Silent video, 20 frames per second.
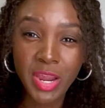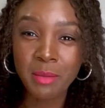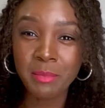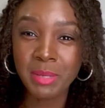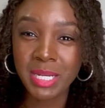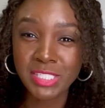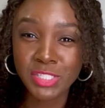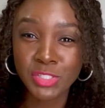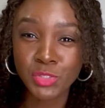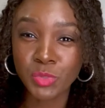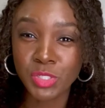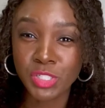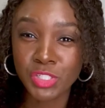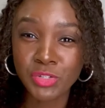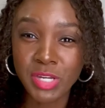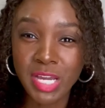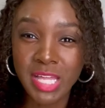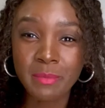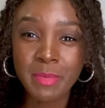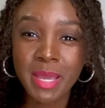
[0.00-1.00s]
and I just want to
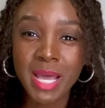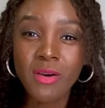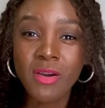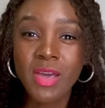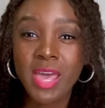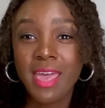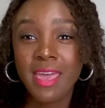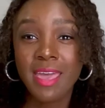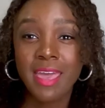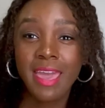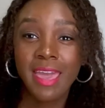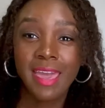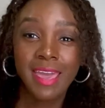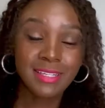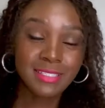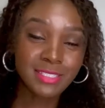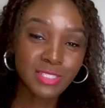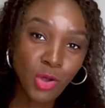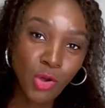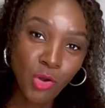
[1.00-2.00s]
try them out.
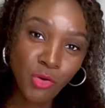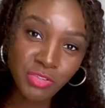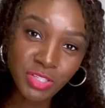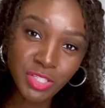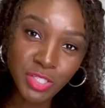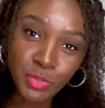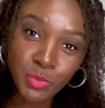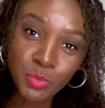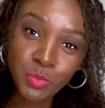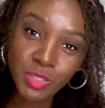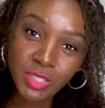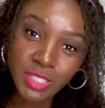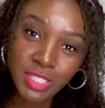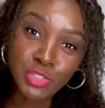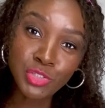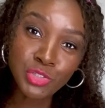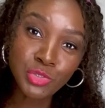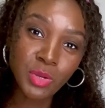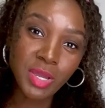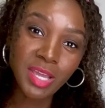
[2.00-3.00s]
And so hopefully you will
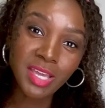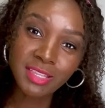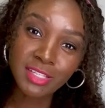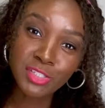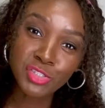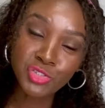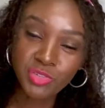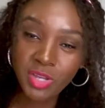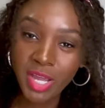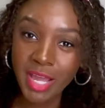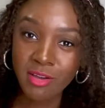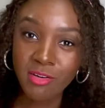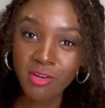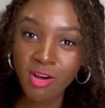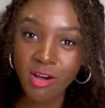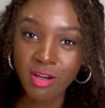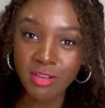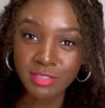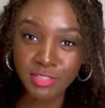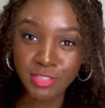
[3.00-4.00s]
enjoy this try on
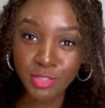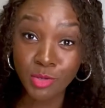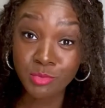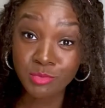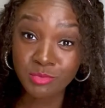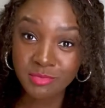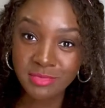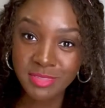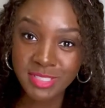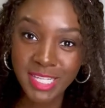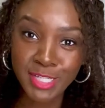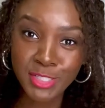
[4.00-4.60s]
haul. So stay